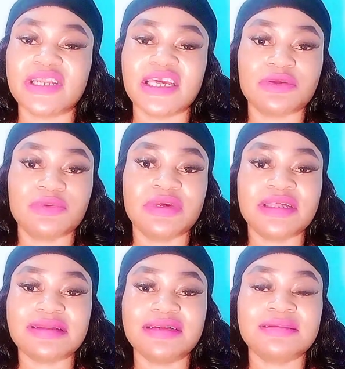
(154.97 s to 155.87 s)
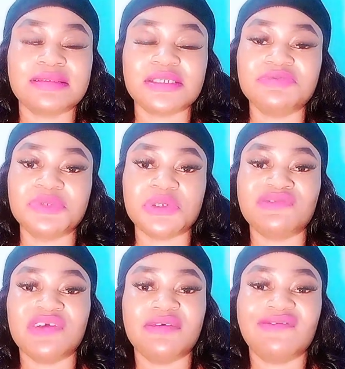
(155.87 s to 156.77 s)
Like you start seeing
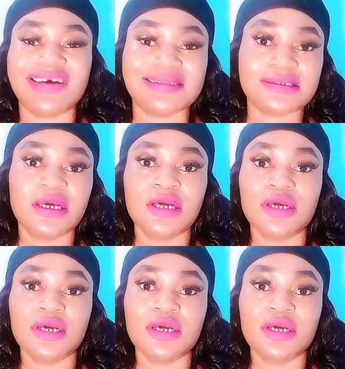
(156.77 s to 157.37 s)
result very fast.